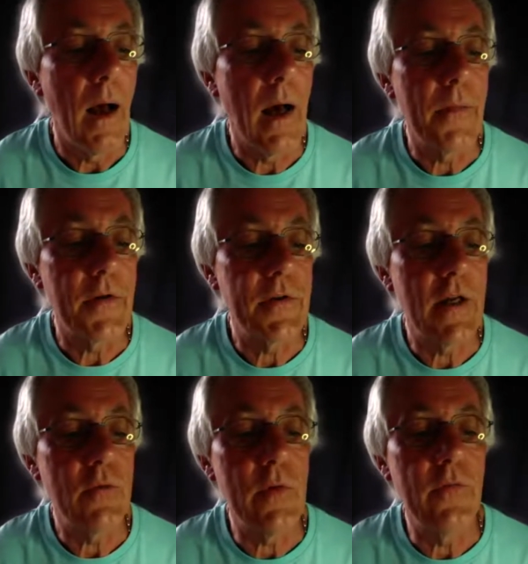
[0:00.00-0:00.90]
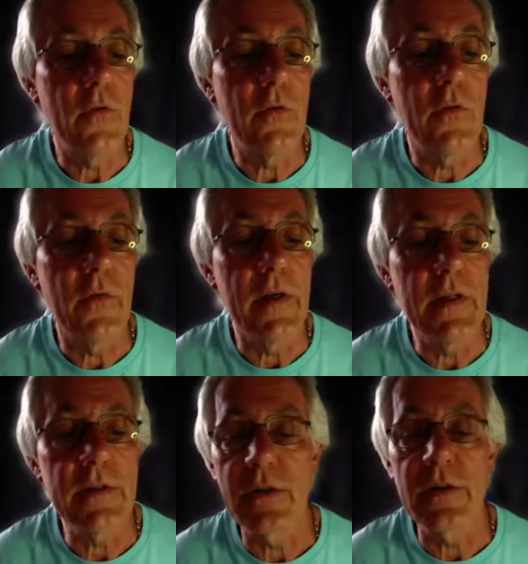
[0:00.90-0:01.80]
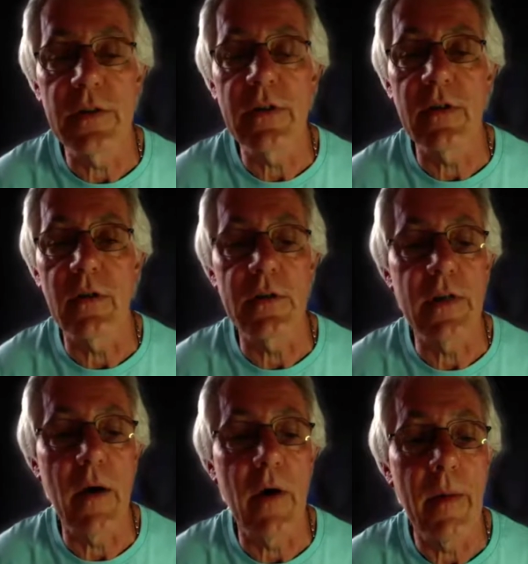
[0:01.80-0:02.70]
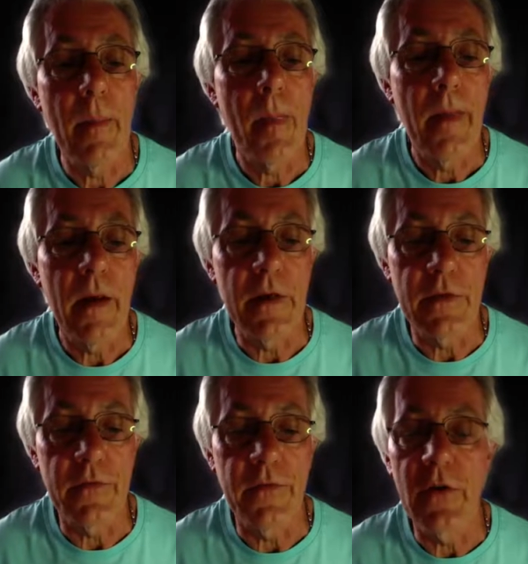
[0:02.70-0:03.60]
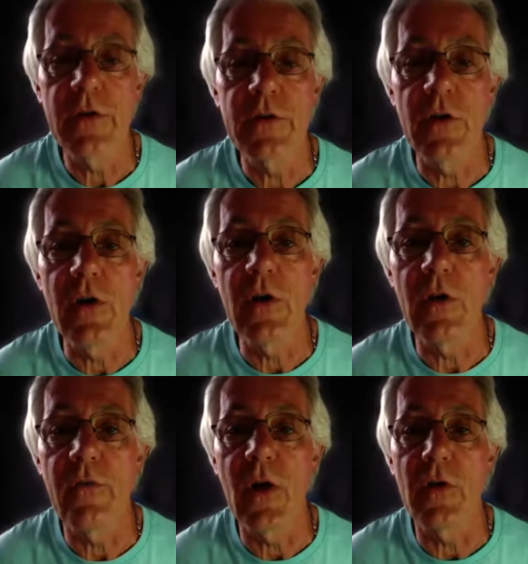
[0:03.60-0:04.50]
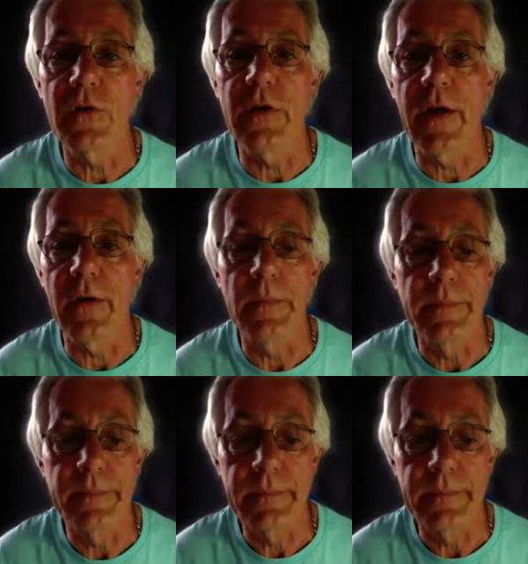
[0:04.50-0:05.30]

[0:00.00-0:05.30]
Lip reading: And the statue in front of the Eastern Citadel Tower is the 1st Earl of Lonsdale.